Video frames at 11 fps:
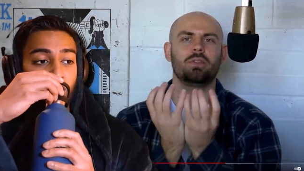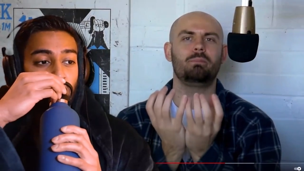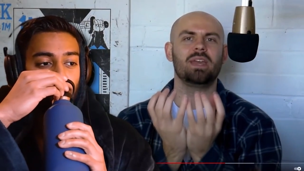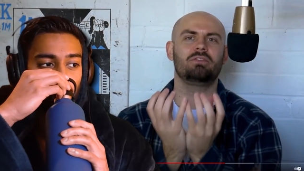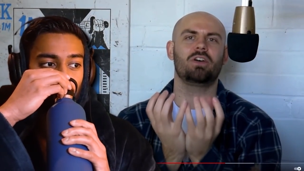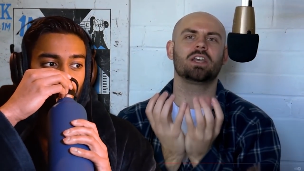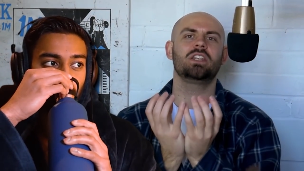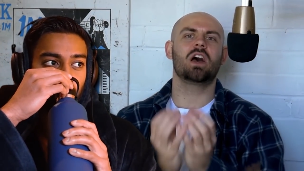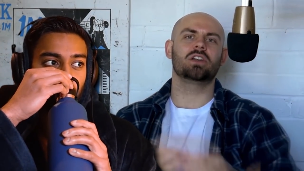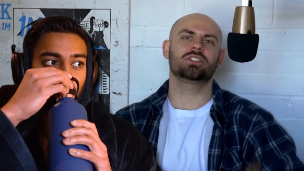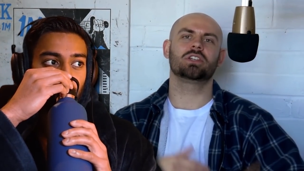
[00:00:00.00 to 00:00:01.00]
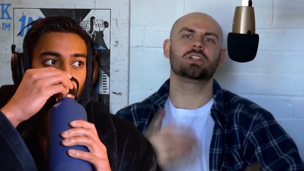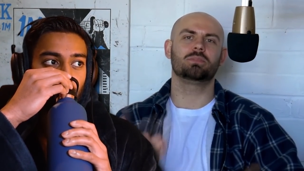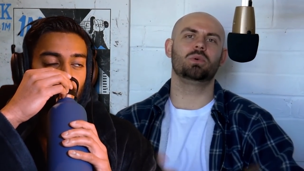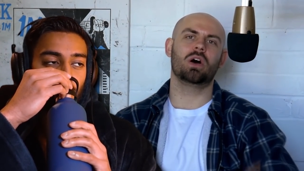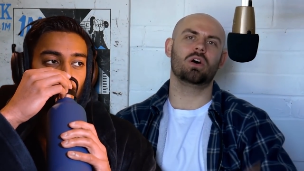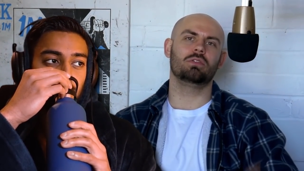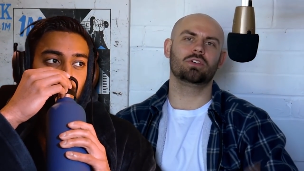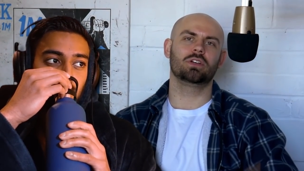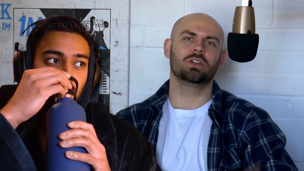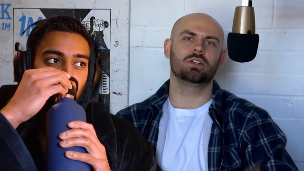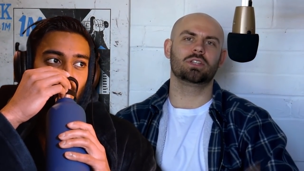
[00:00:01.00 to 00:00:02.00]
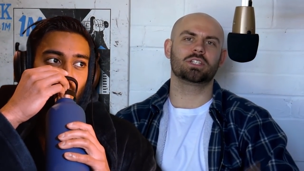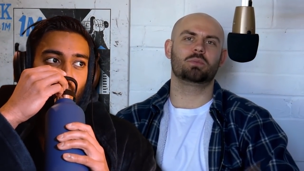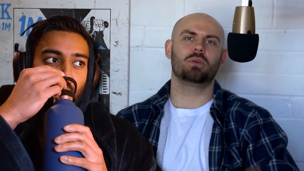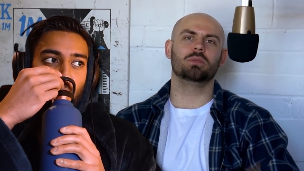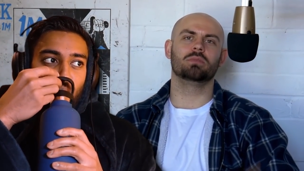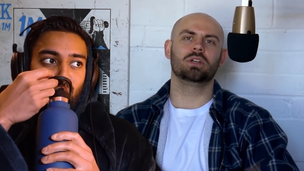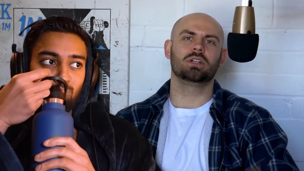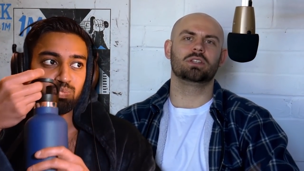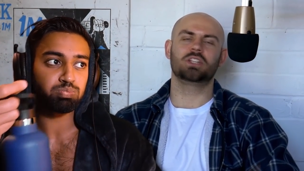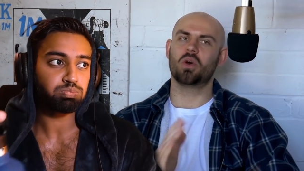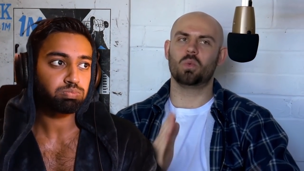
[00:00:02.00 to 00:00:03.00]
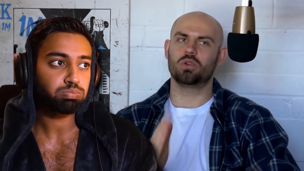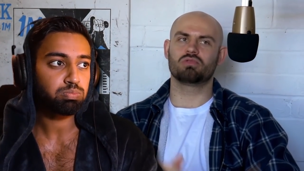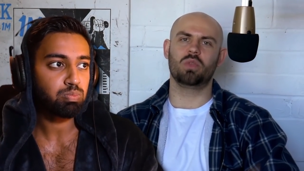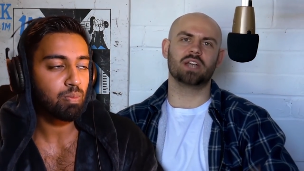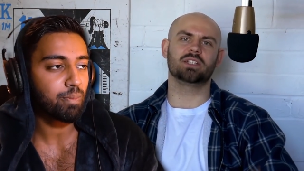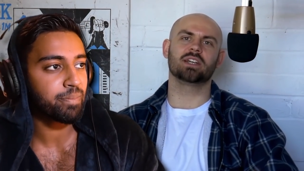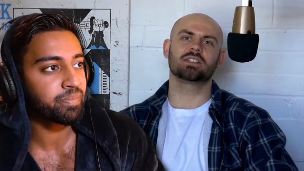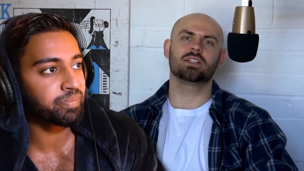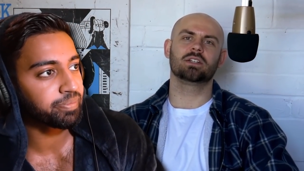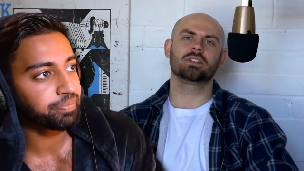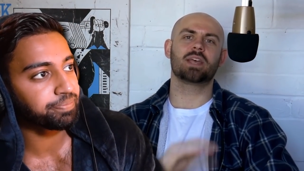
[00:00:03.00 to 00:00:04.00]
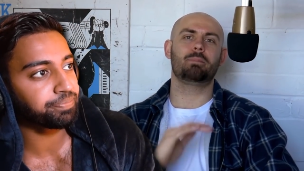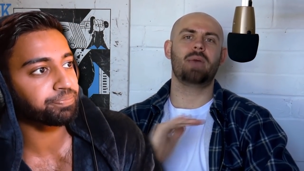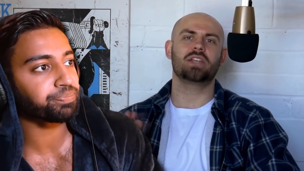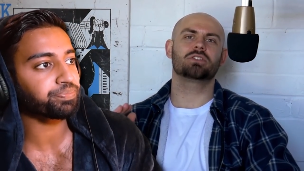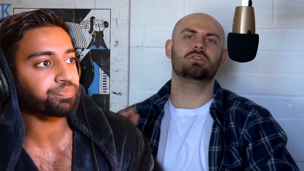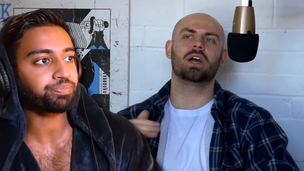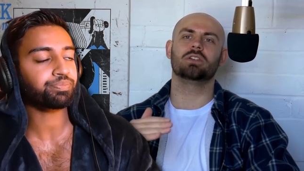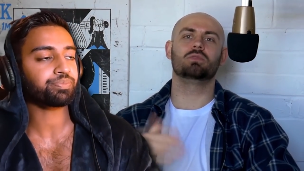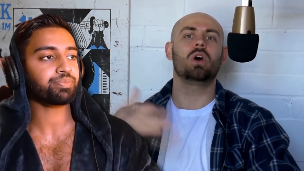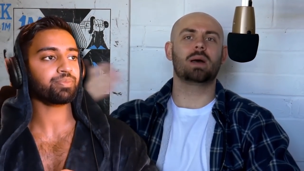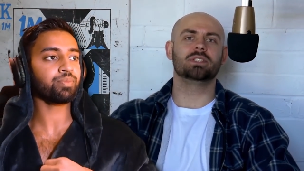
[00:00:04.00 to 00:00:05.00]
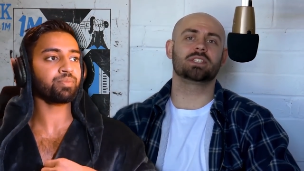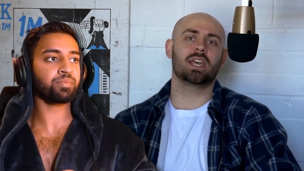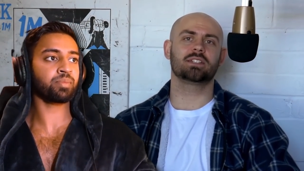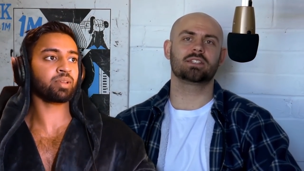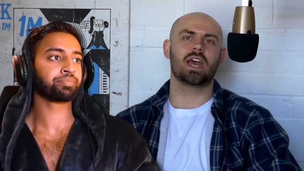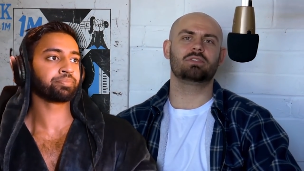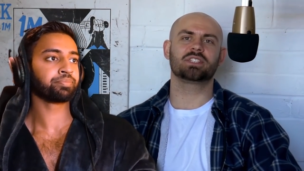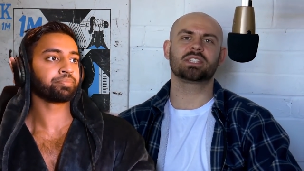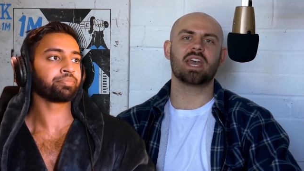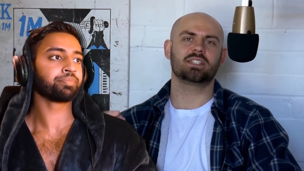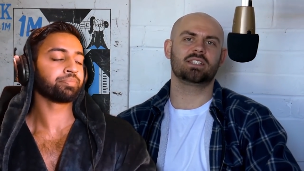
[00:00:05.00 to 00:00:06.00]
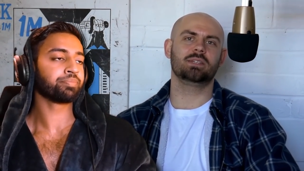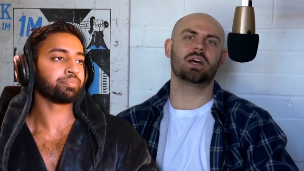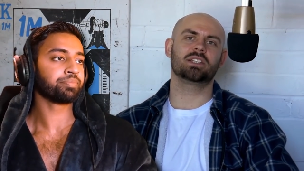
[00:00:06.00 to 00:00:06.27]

Speaker 1: have the big fucking nuts to pull that off. That's the problem. They don't want to roll that dice because they're petrified of what happens next. They have a scarcity